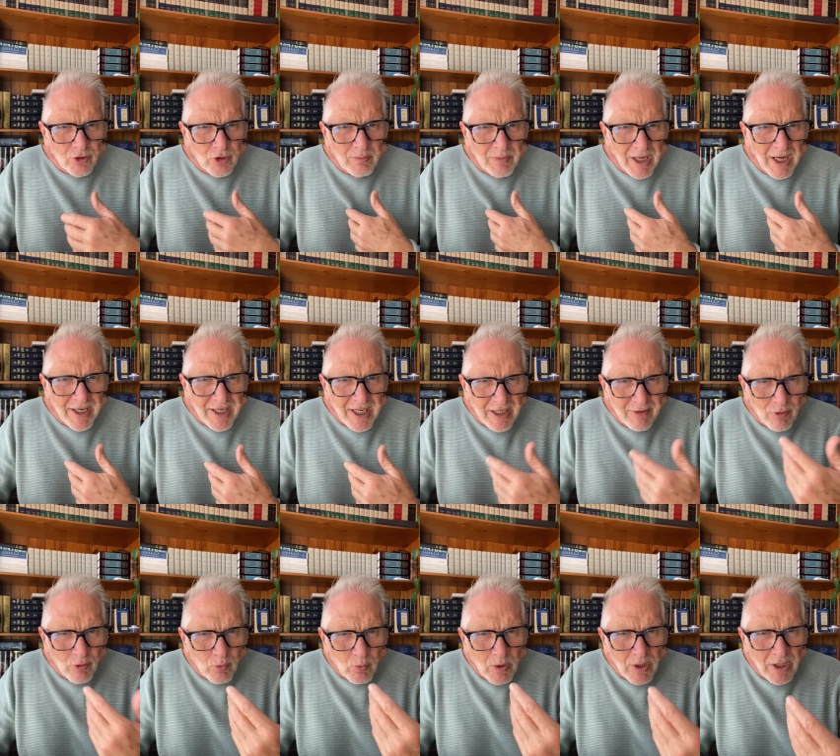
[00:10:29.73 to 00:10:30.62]
So
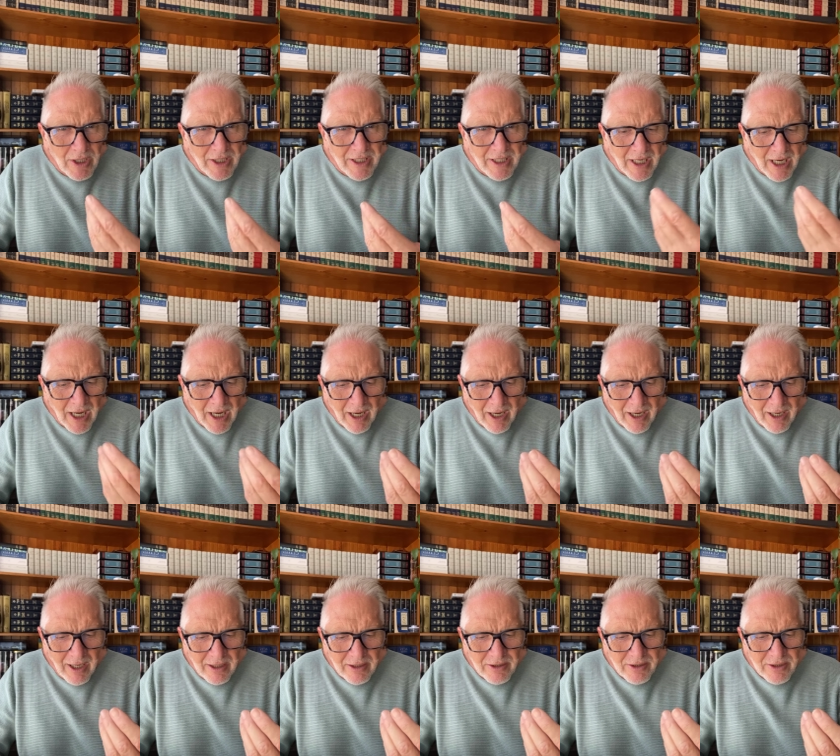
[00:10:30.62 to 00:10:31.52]
seek God
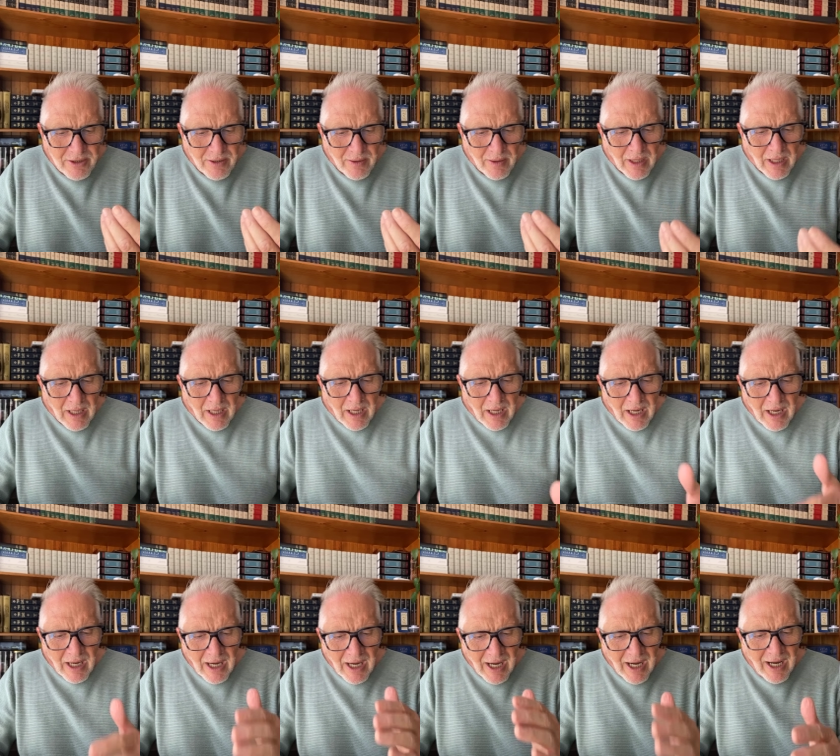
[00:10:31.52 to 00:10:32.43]
that you might
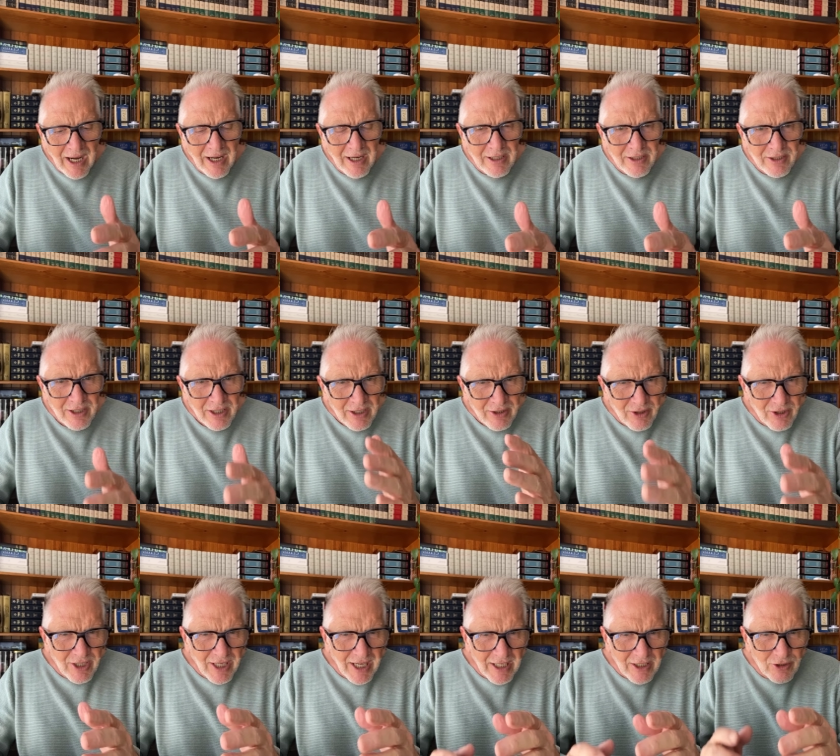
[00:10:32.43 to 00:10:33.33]
have a willing
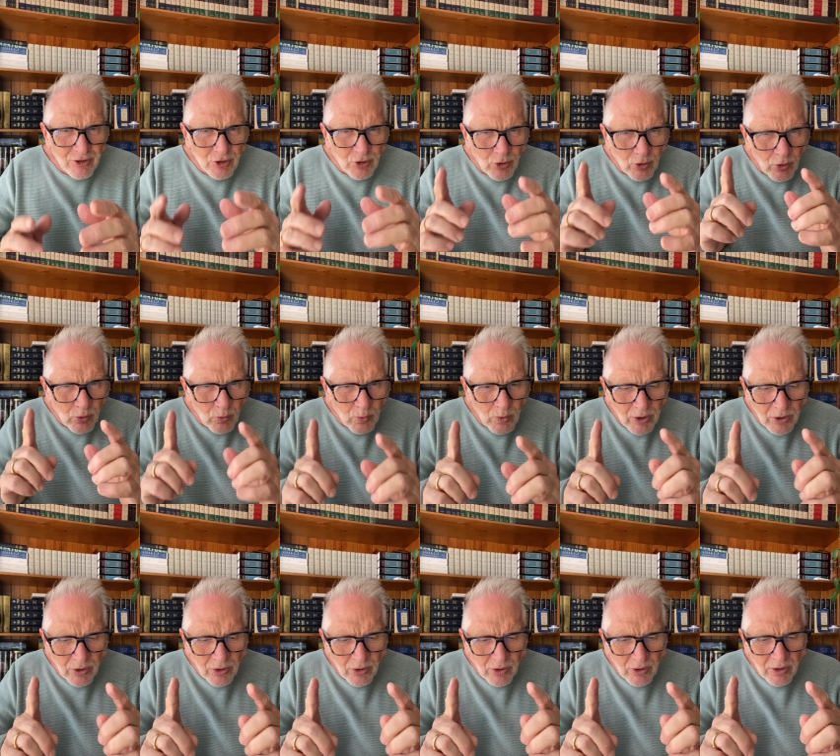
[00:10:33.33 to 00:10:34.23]
heart,
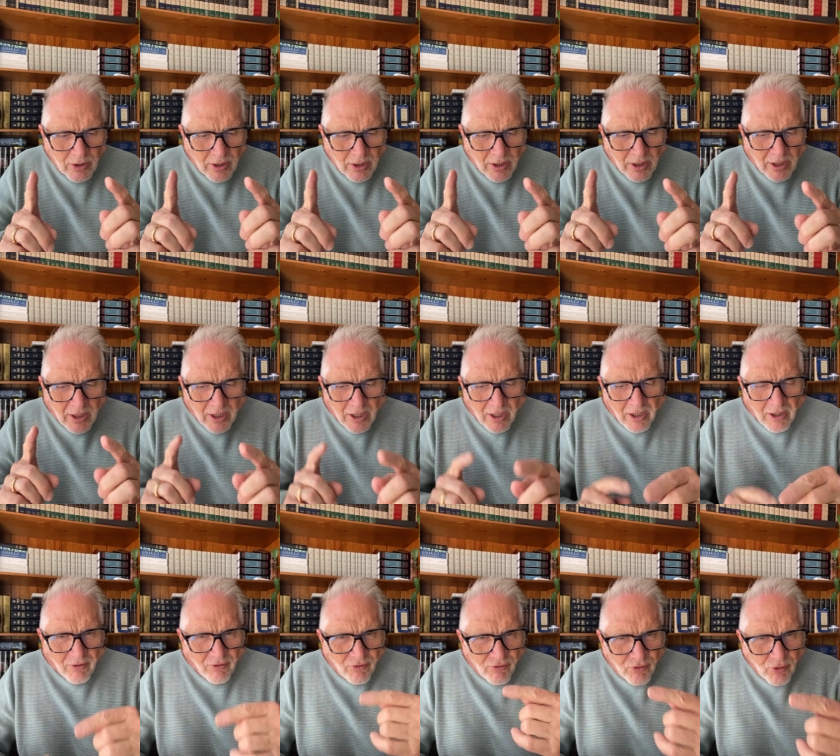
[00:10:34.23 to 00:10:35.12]
a heart
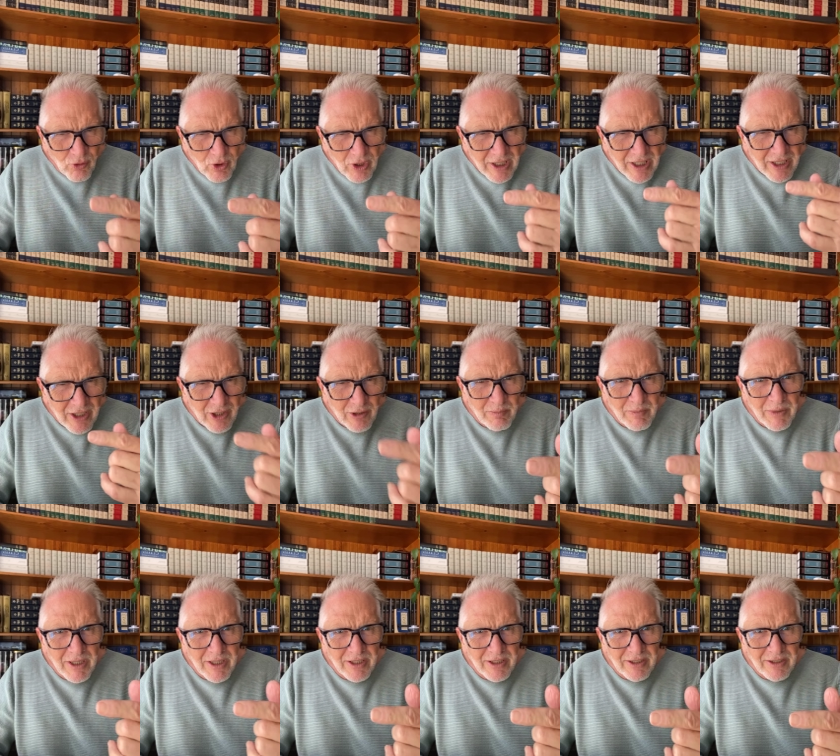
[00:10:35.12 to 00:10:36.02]
that has your
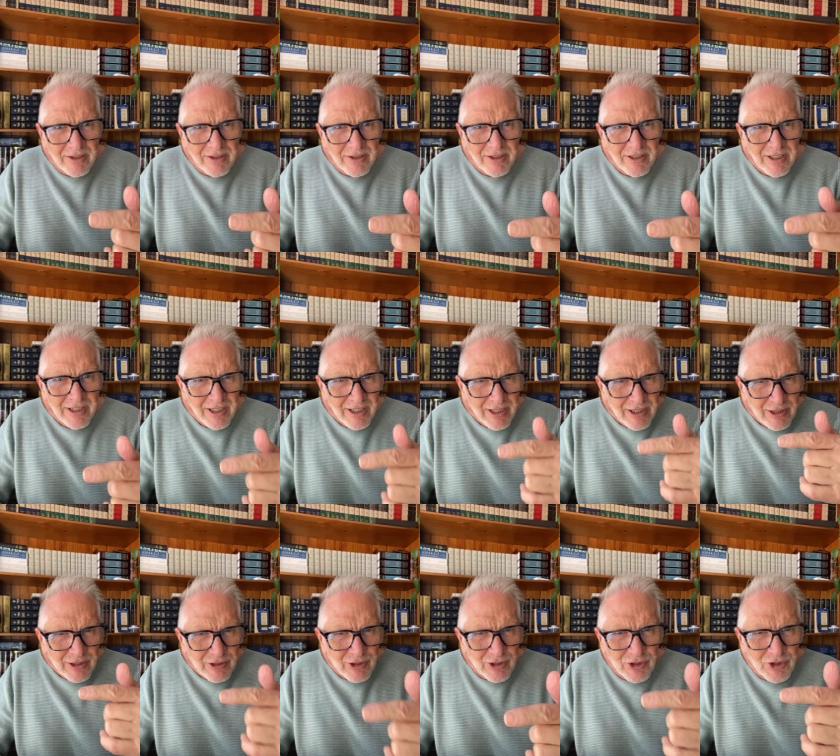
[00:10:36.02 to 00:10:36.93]
will
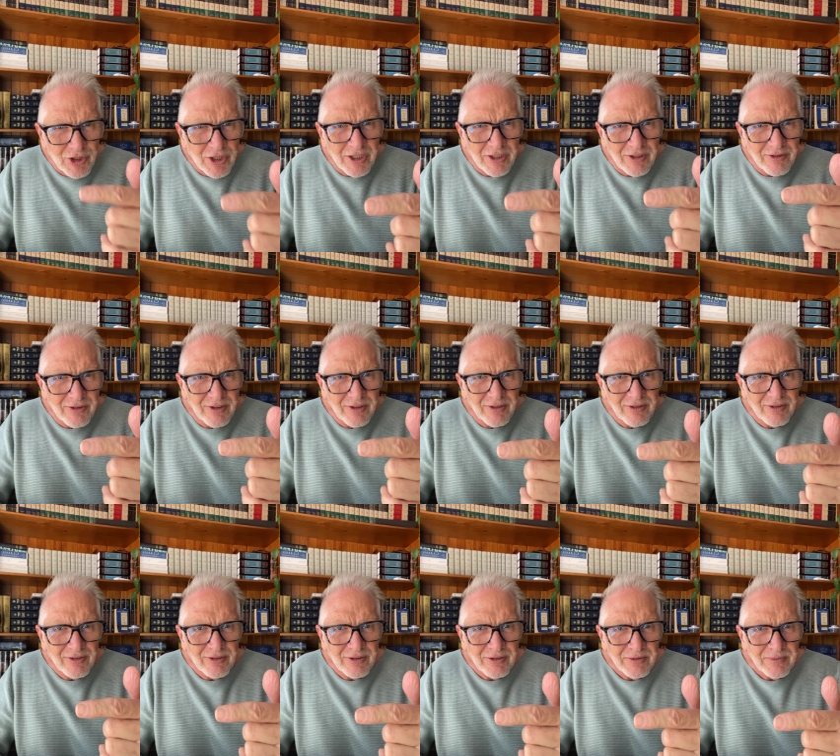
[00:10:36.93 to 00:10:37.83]
fully
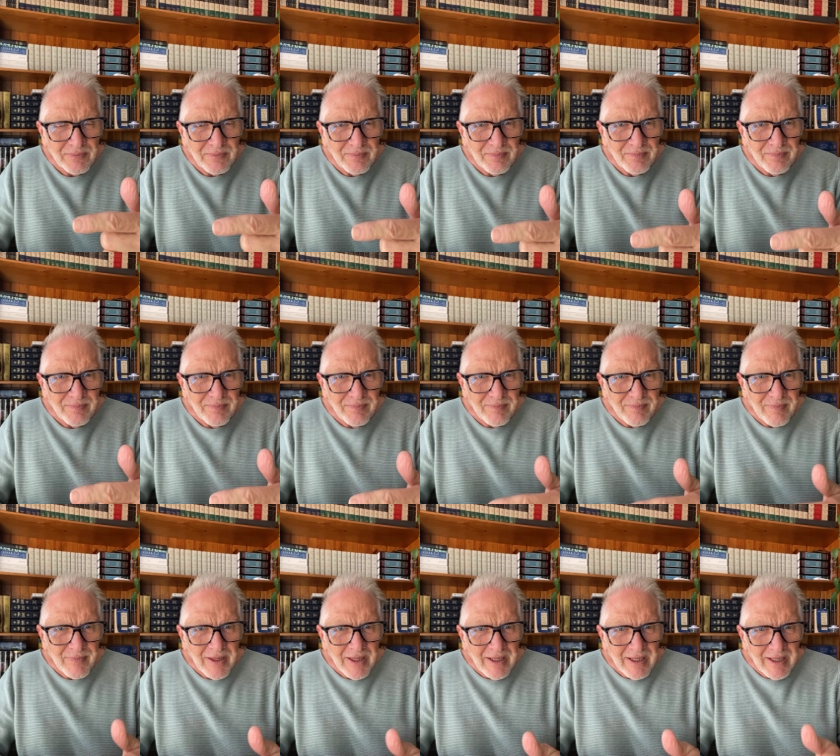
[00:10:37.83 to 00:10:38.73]
committed
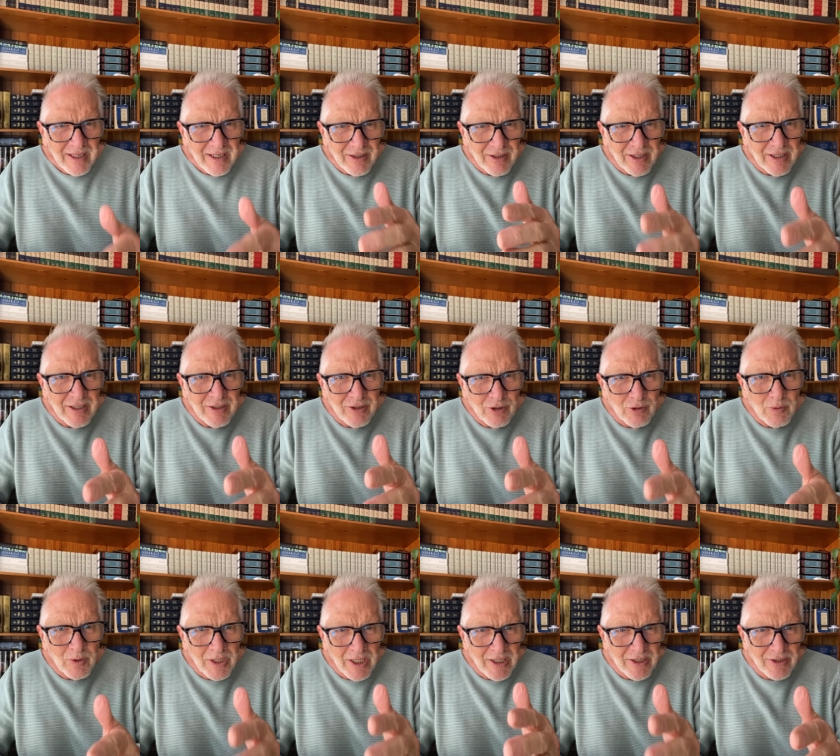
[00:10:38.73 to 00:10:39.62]
to
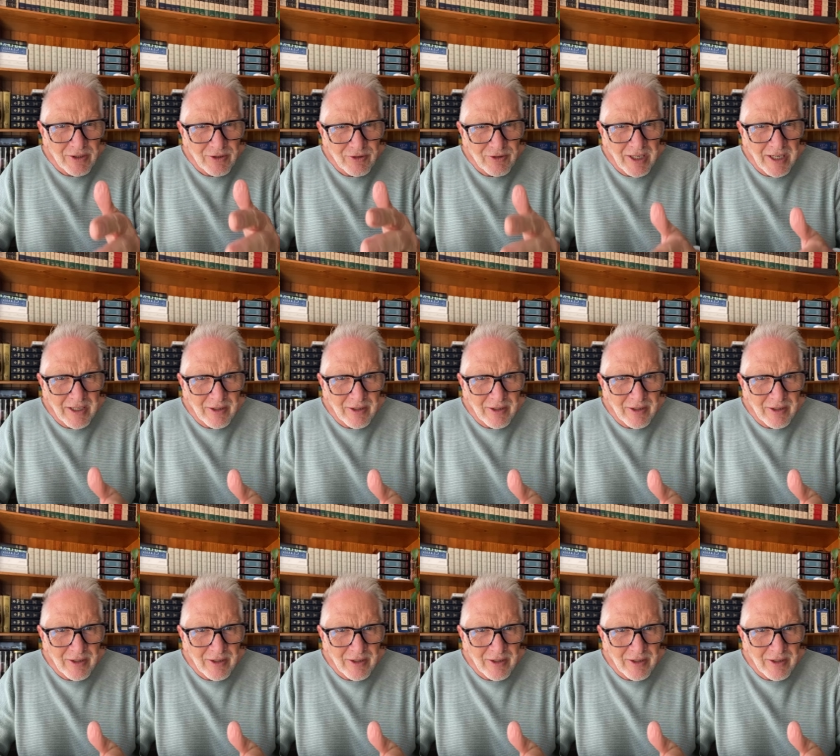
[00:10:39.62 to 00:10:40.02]
Jesus.